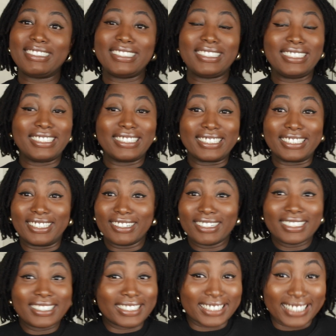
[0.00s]
Your
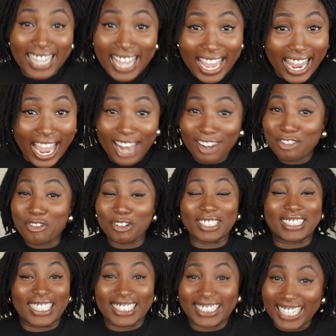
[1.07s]
girl is gay. I don't know
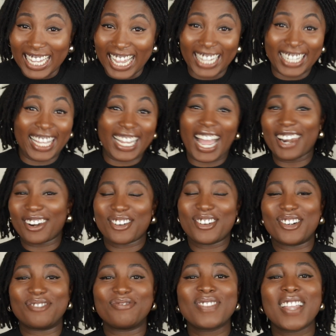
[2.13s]
what to say. Like, I don't
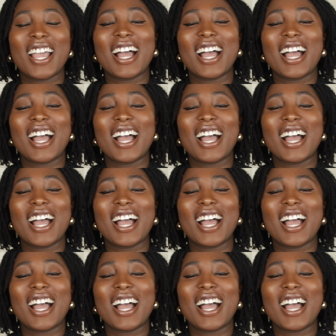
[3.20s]
know.